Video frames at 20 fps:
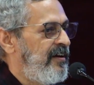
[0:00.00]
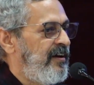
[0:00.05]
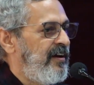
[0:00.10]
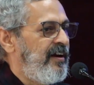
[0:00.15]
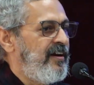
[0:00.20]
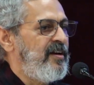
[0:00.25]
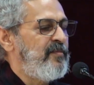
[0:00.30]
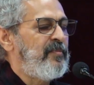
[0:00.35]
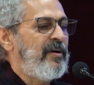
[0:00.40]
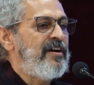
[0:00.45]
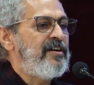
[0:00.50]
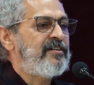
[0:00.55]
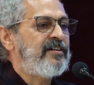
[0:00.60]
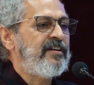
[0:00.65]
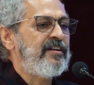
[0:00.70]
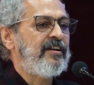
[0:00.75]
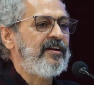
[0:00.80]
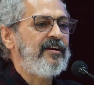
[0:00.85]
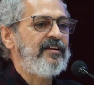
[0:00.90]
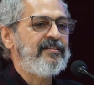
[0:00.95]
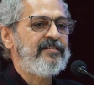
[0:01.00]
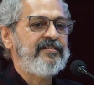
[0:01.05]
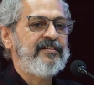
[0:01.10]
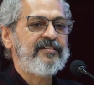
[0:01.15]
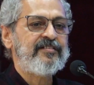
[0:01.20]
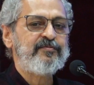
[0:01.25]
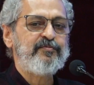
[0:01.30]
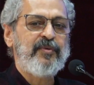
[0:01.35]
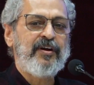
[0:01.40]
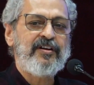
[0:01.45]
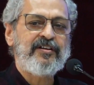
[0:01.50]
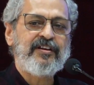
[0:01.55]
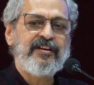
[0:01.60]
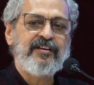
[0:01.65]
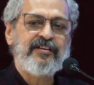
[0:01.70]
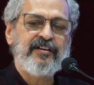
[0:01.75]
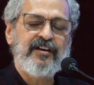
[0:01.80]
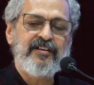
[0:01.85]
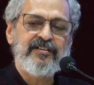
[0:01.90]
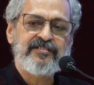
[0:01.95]
in a multi-religious,
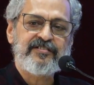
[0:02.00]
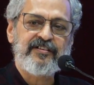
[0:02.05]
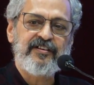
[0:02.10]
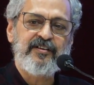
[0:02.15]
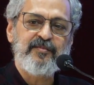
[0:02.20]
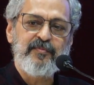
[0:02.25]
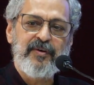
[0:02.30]
multicultural,